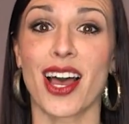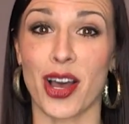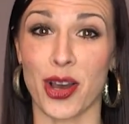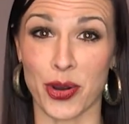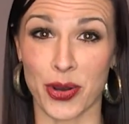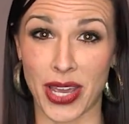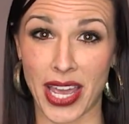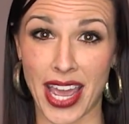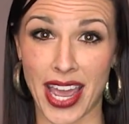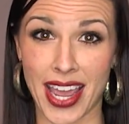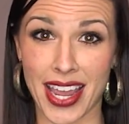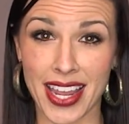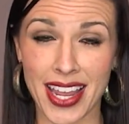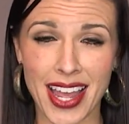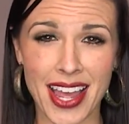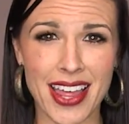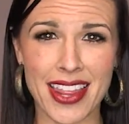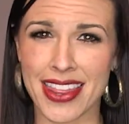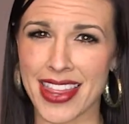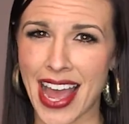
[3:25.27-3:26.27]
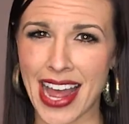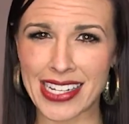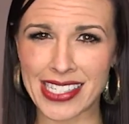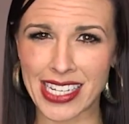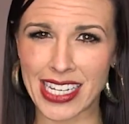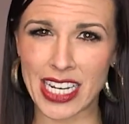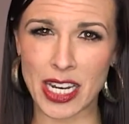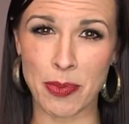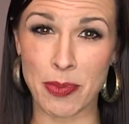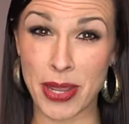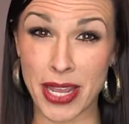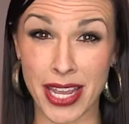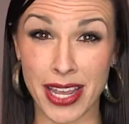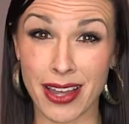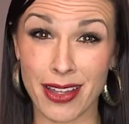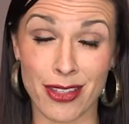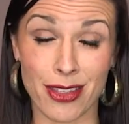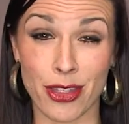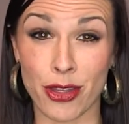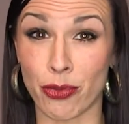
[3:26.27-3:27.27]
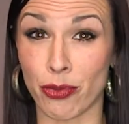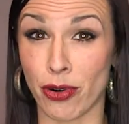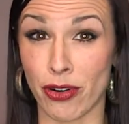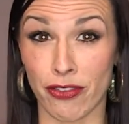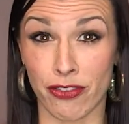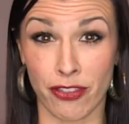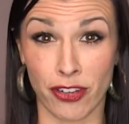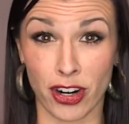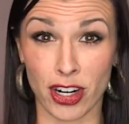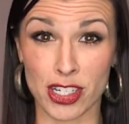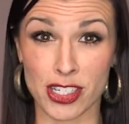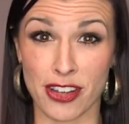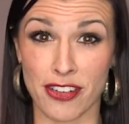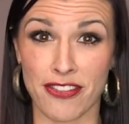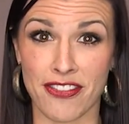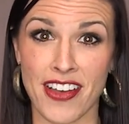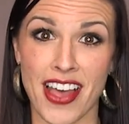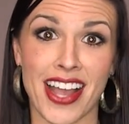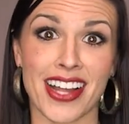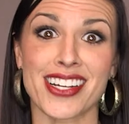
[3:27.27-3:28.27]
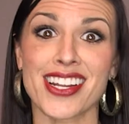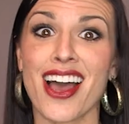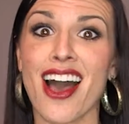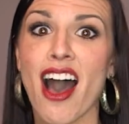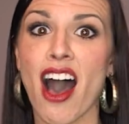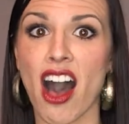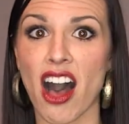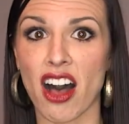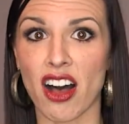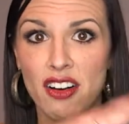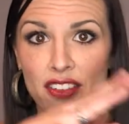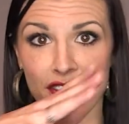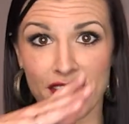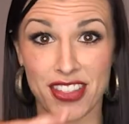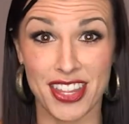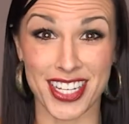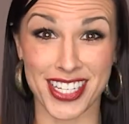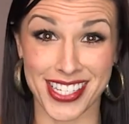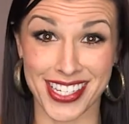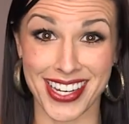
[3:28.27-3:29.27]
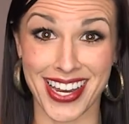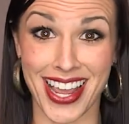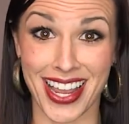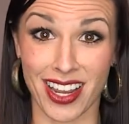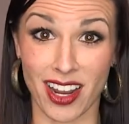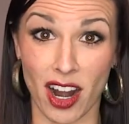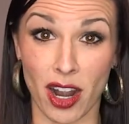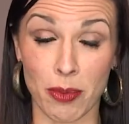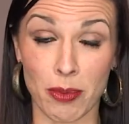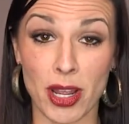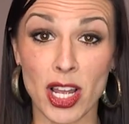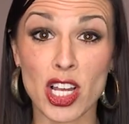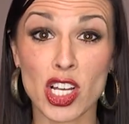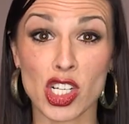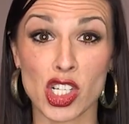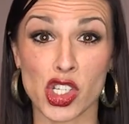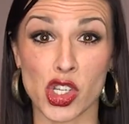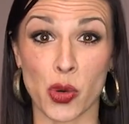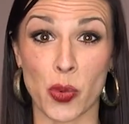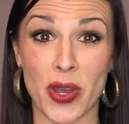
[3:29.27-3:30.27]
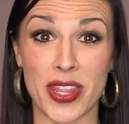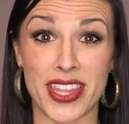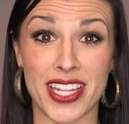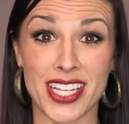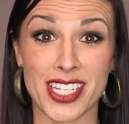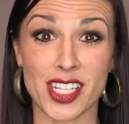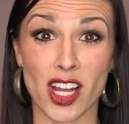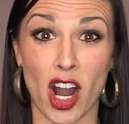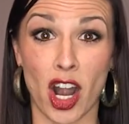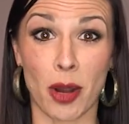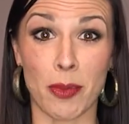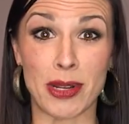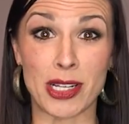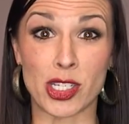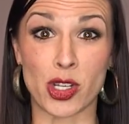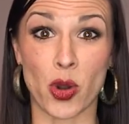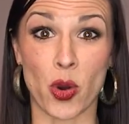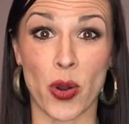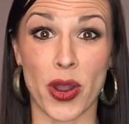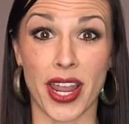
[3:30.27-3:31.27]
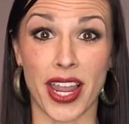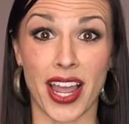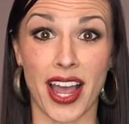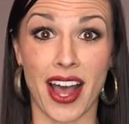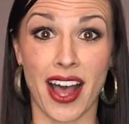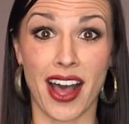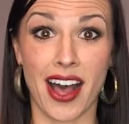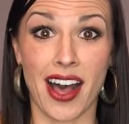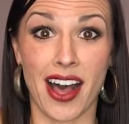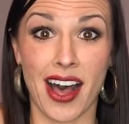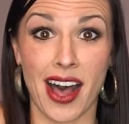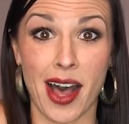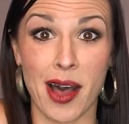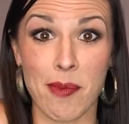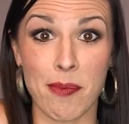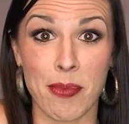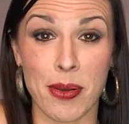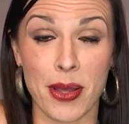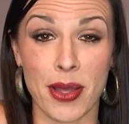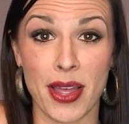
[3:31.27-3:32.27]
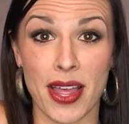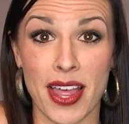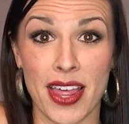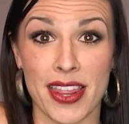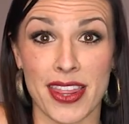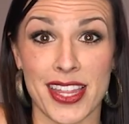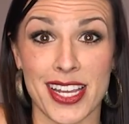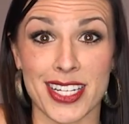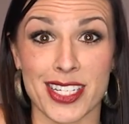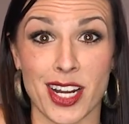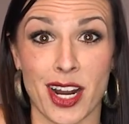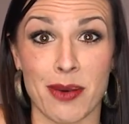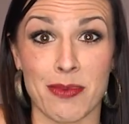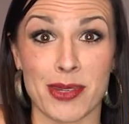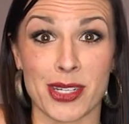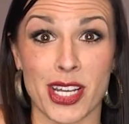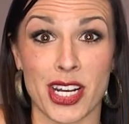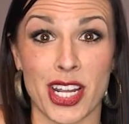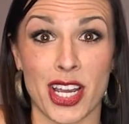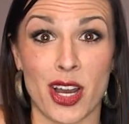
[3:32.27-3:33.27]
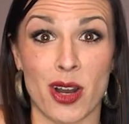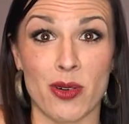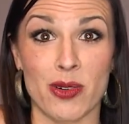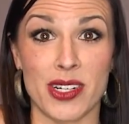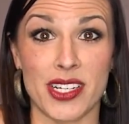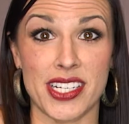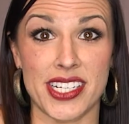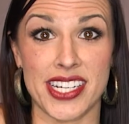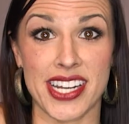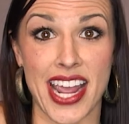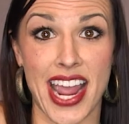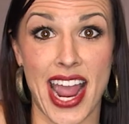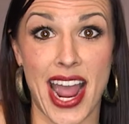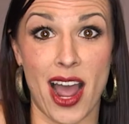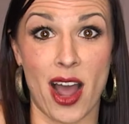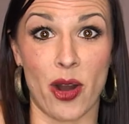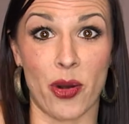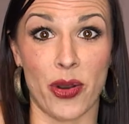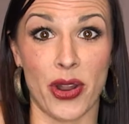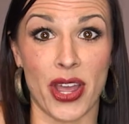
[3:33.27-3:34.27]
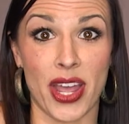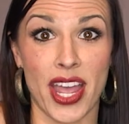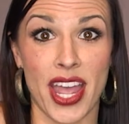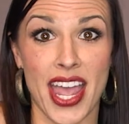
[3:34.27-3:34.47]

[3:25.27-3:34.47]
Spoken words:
Okay? That's going to be the reverse effect of the snake arm. So when this arm is going up, this arm is going to go down.